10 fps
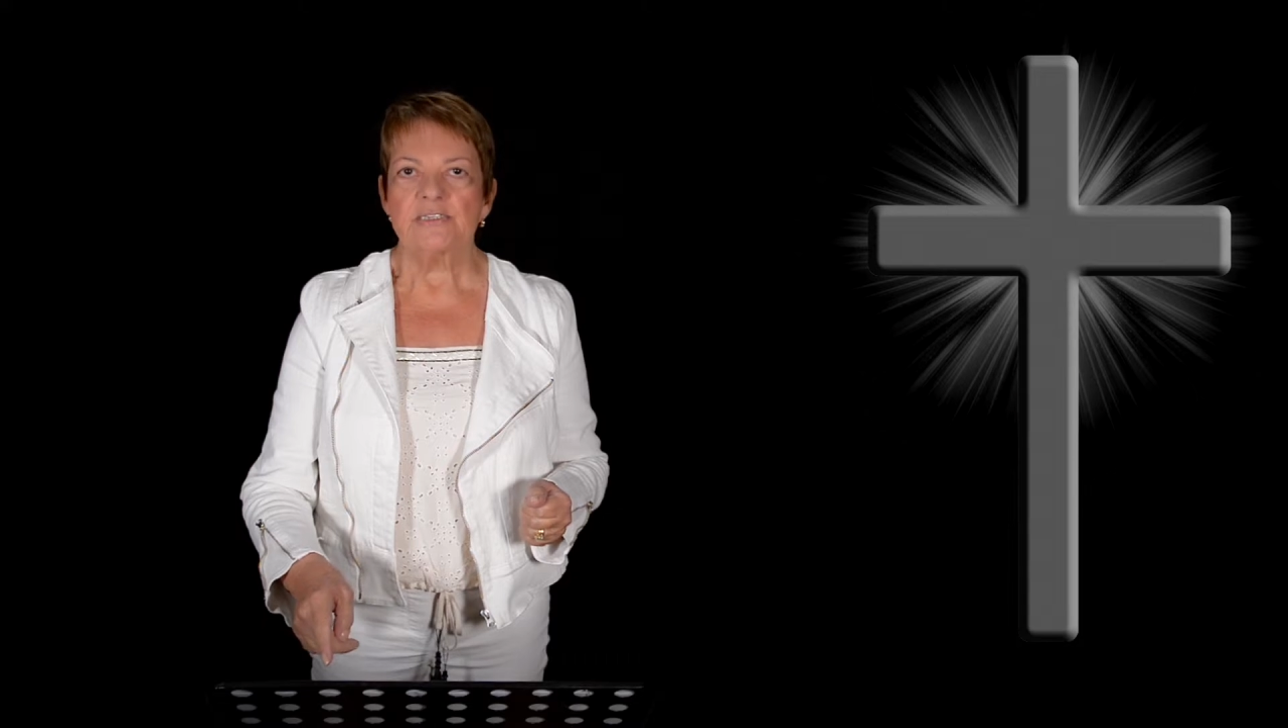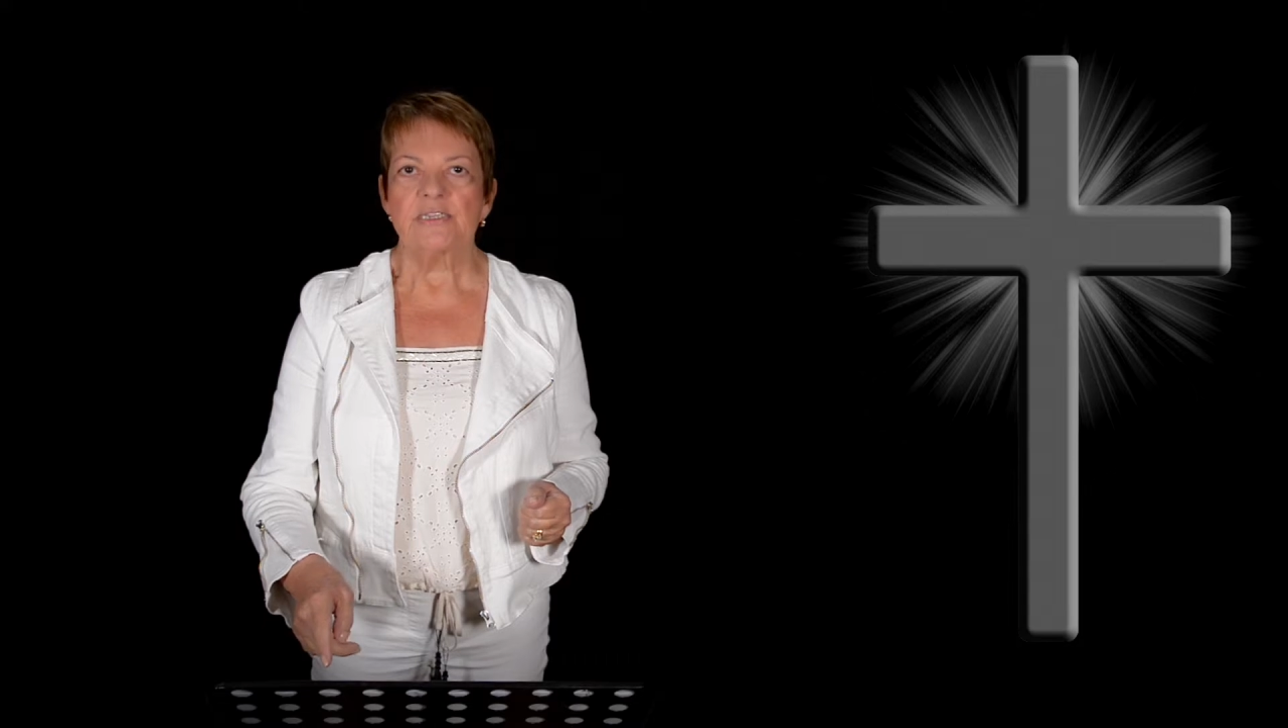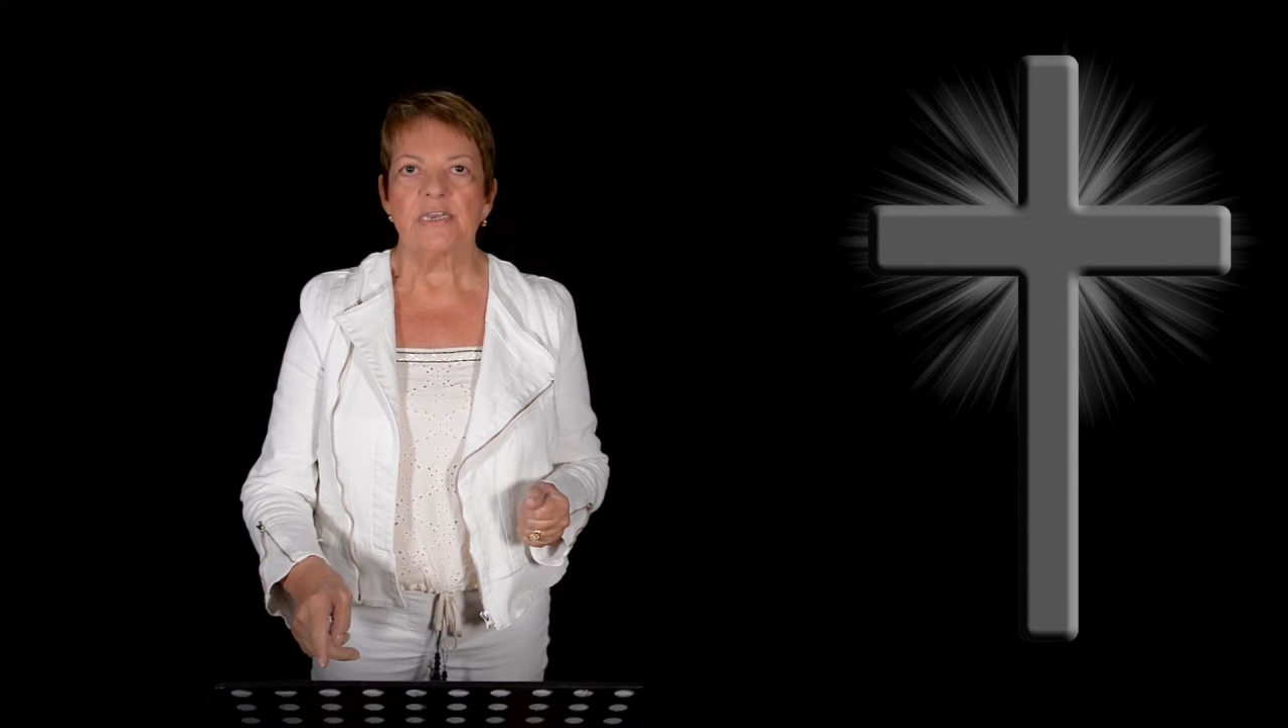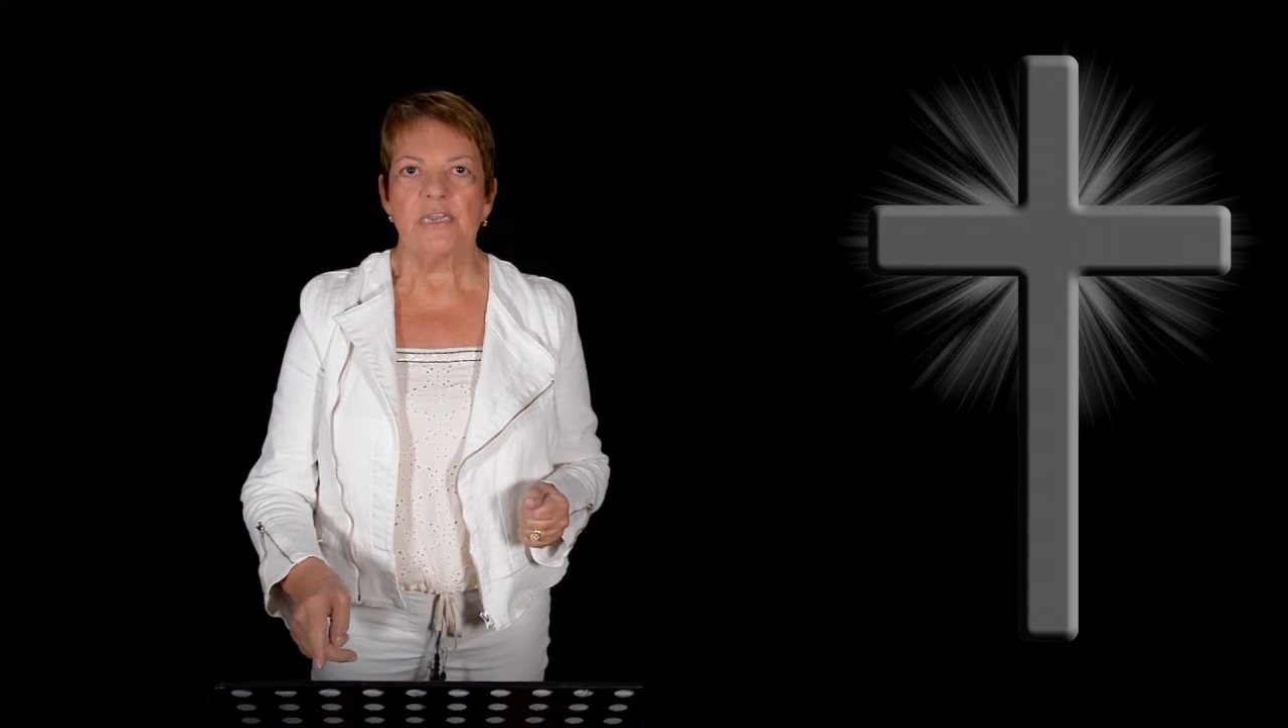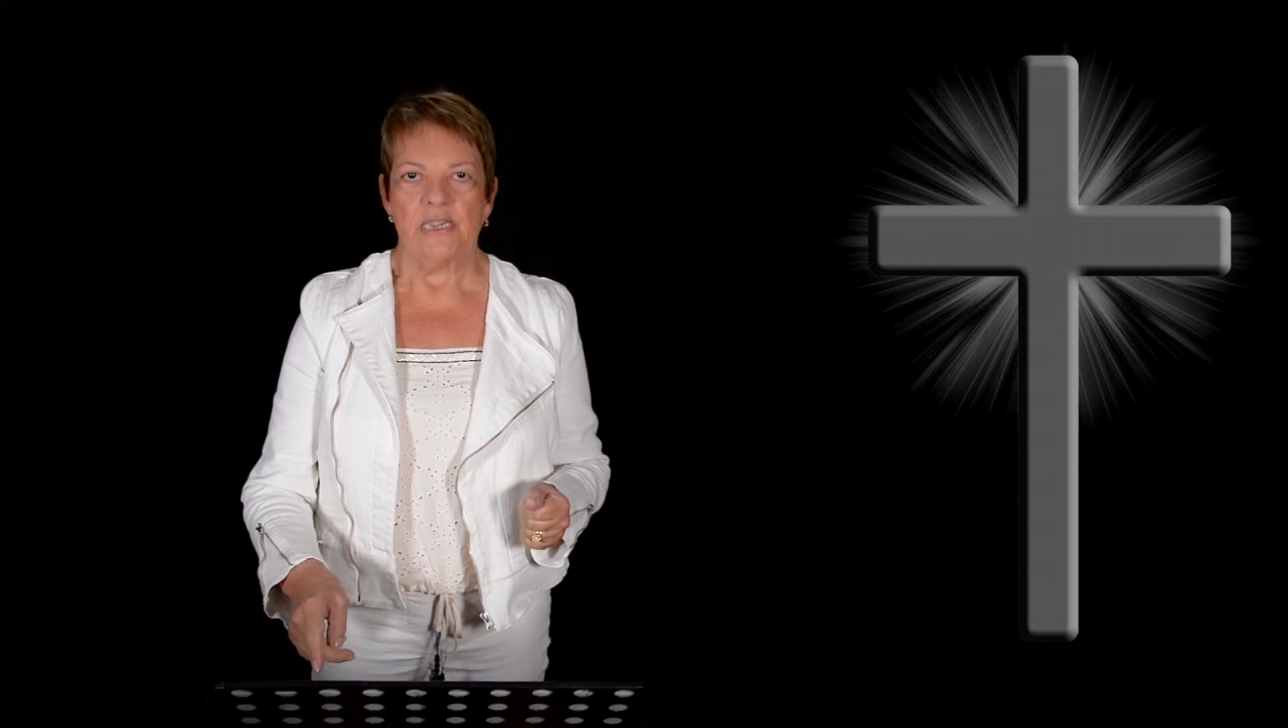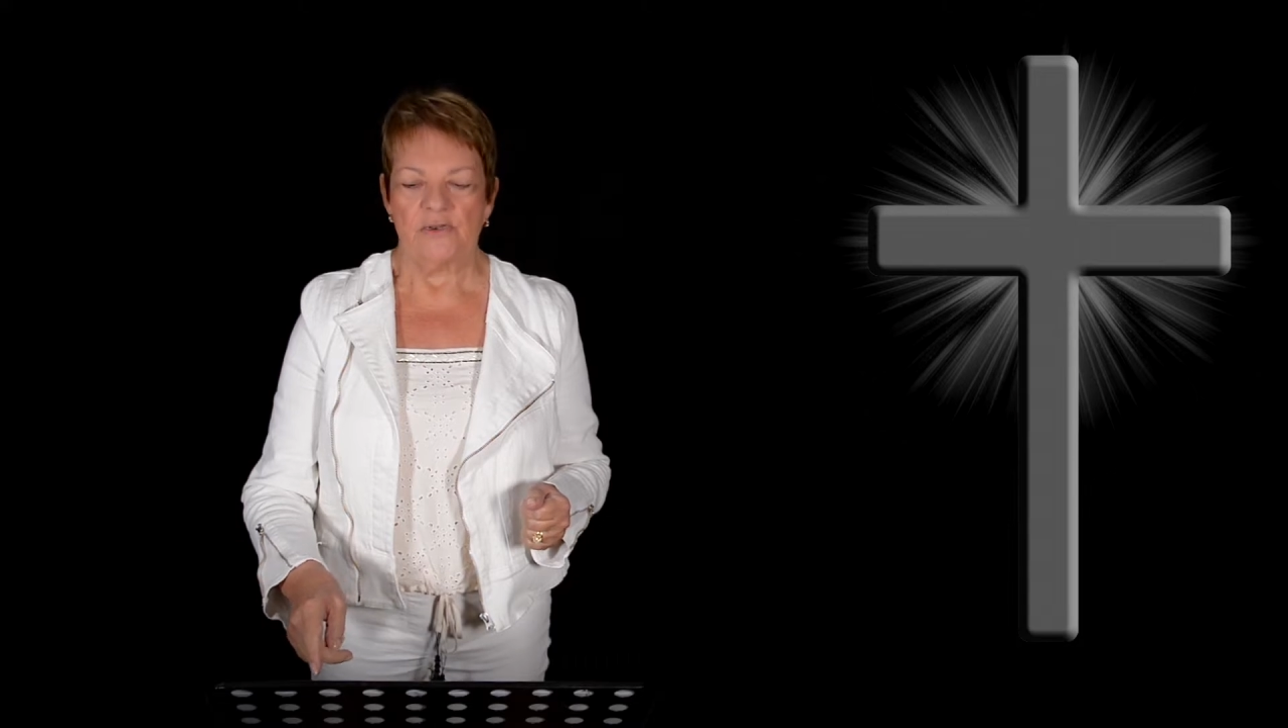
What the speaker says: Sunday